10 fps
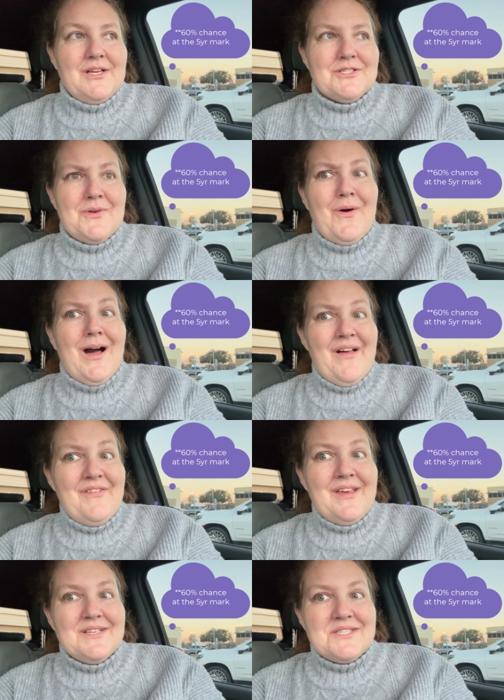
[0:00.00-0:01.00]
So
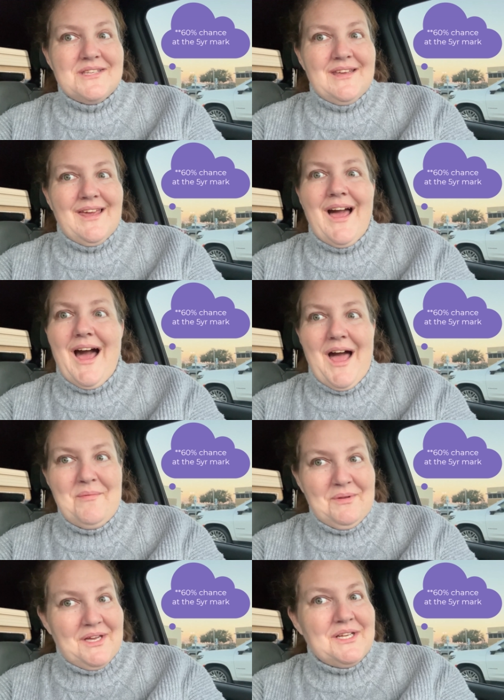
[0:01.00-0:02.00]
obviously,
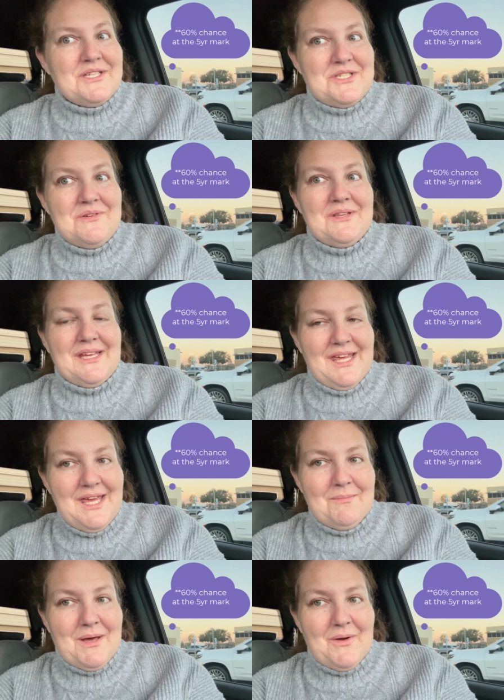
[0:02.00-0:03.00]
I'm going to do the
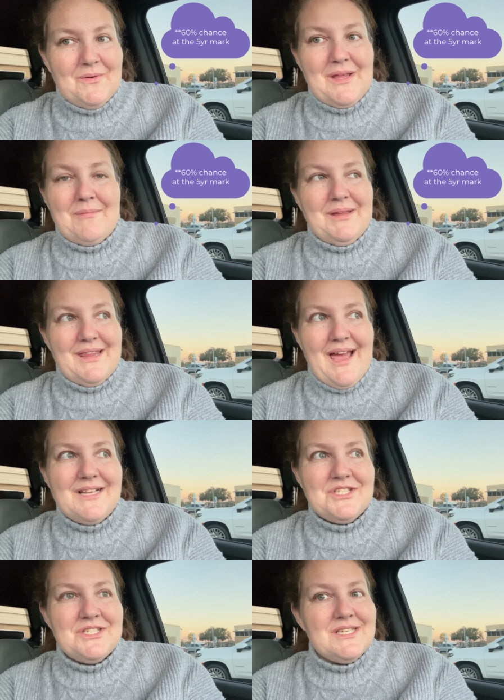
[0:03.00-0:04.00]
chemo. I mean,
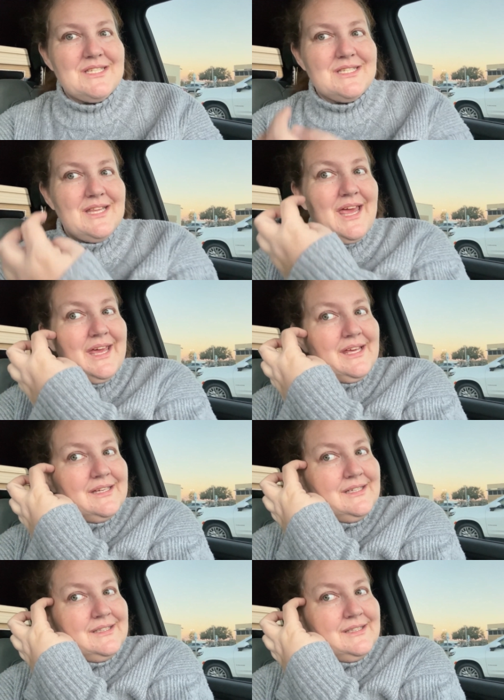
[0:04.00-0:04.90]
that's just like,